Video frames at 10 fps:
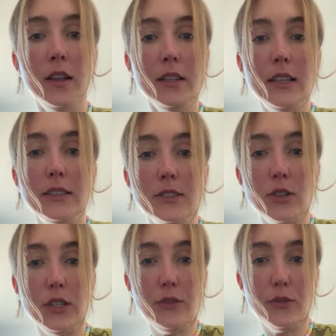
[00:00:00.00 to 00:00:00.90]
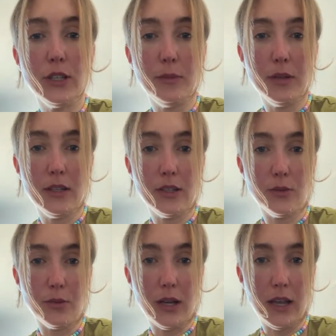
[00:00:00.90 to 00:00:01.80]
Yes, it's only 40 minutes
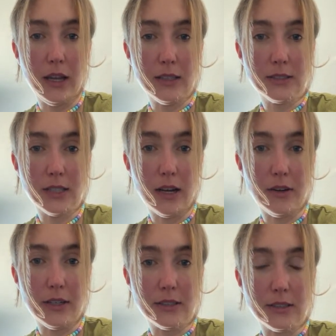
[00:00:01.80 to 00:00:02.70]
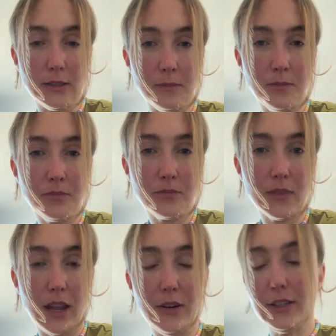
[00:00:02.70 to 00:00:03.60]
away. It's Arrington.
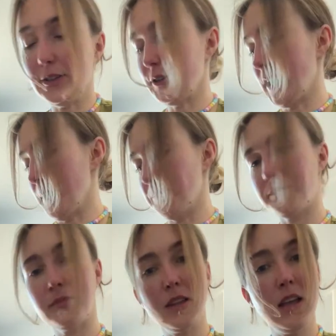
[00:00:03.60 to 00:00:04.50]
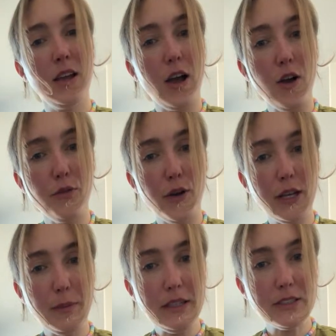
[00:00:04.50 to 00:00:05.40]
Arrington, okay. Oh, 40
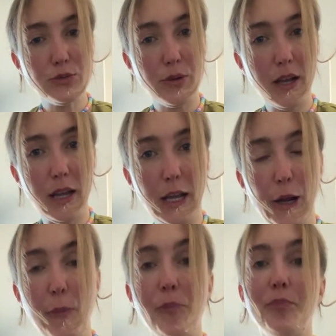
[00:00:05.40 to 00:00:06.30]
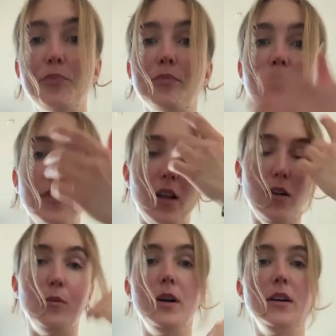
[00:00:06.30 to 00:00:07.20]
minutes away. Oh,
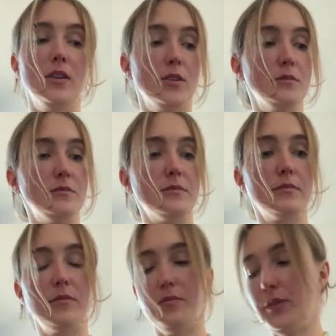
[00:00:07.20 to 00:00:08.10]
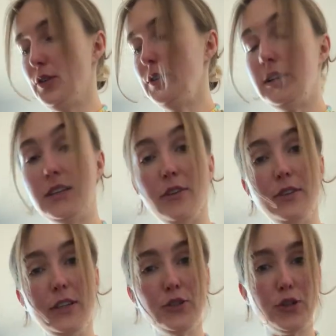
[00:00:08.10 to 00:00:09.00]
wow. You definitely
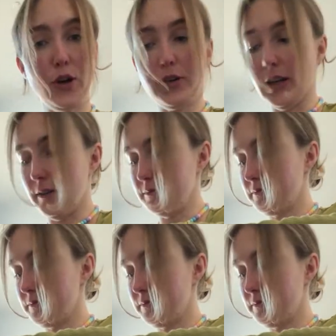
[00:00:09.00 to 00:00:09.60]
need to go then.